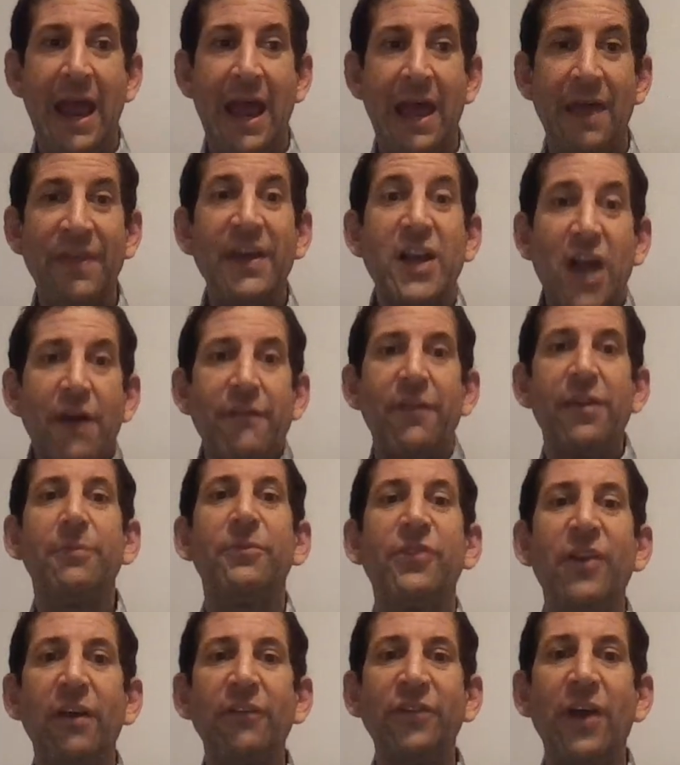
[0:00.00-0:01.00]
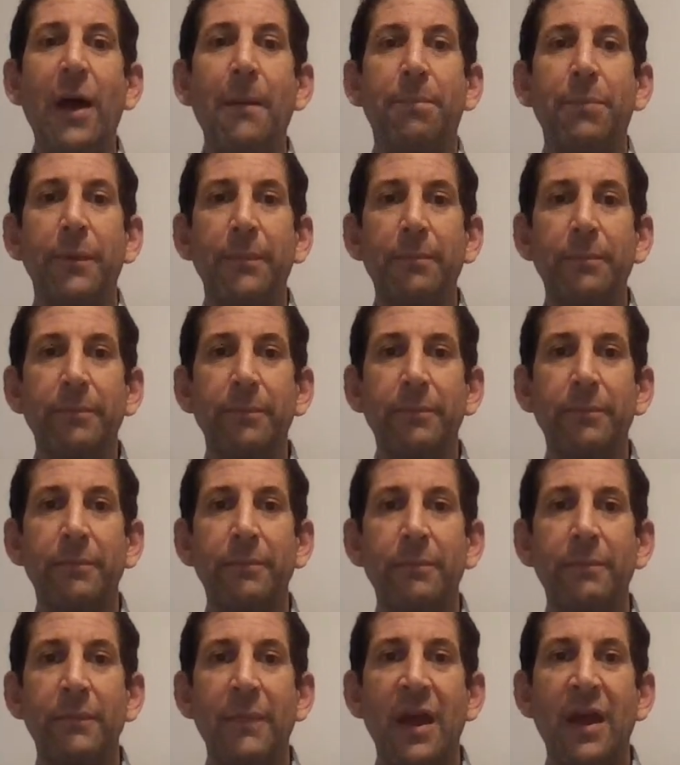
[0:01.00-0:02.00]
They cover themselves up.
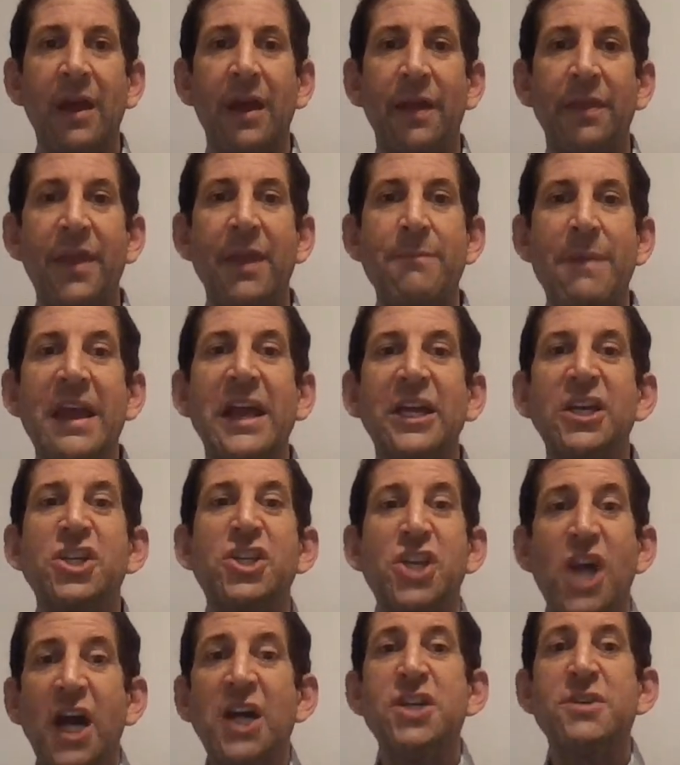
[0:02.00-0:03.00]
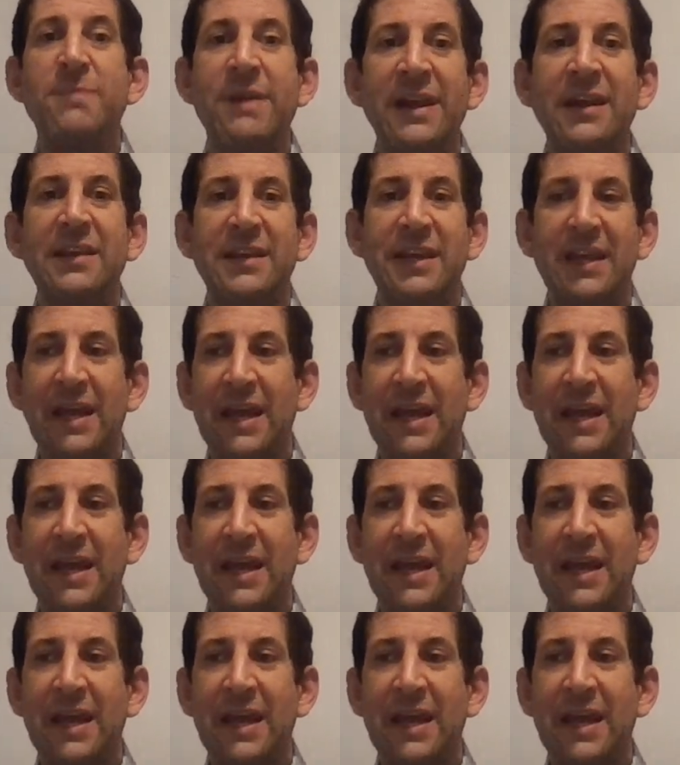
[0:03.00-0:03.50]
They make a judgment